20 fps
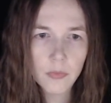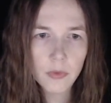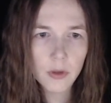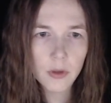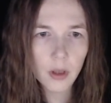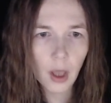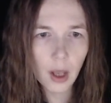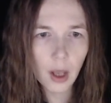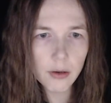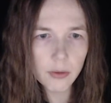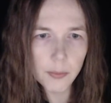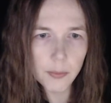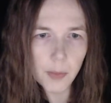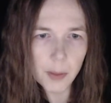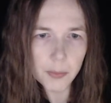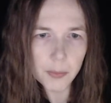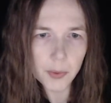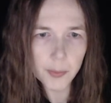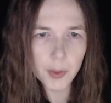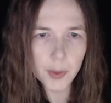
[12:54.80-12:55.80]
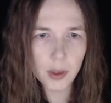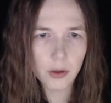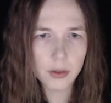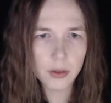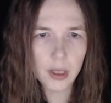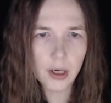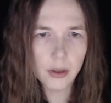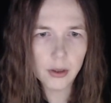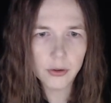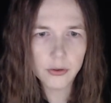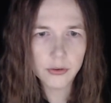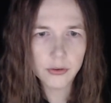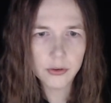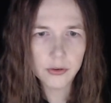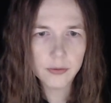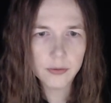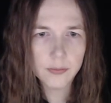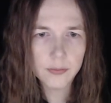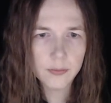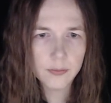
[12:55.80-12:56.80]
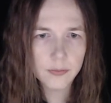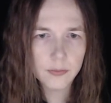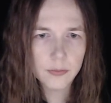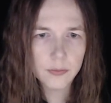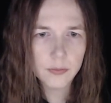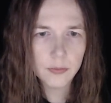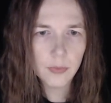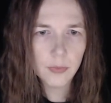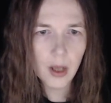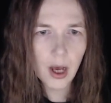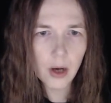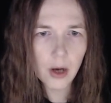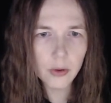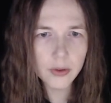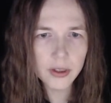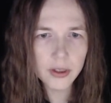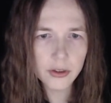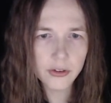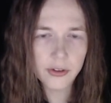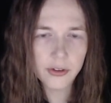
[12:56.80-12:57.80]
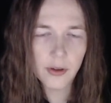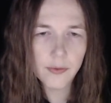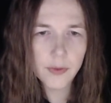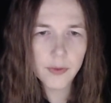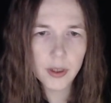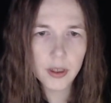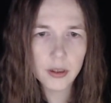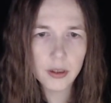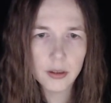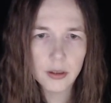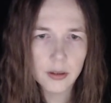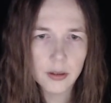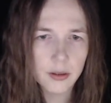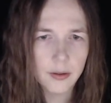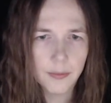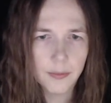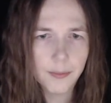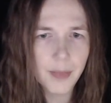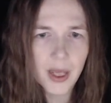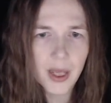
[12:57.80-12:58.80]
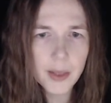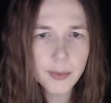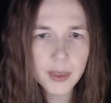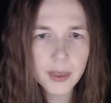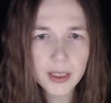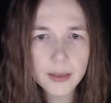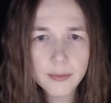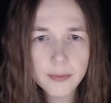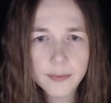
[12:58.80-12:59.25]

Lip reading: I remember my old house. Out there somewhere, maybe.